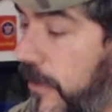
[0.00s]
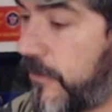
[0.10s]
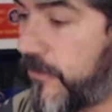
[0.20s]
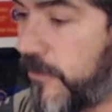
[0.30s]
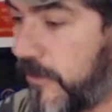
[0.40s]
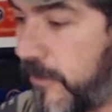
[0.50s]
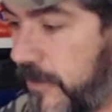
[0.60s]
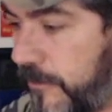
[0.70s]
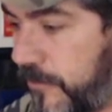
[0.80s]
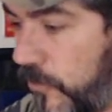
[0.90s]
house. You know what I
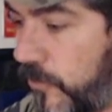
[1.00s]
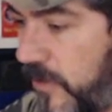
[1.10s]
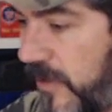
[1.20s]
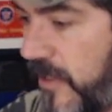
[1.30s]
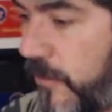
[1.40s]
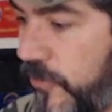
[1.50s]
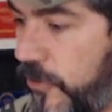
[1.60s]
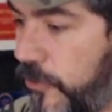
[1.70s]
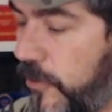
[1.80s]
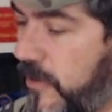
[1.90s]
mean? So the kid was
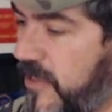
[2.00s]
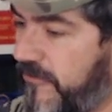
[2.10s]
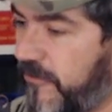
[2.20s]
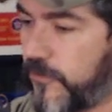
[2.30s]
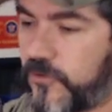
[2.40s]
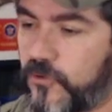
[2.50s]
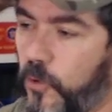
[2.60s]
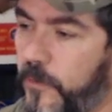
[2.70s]
good. He felt so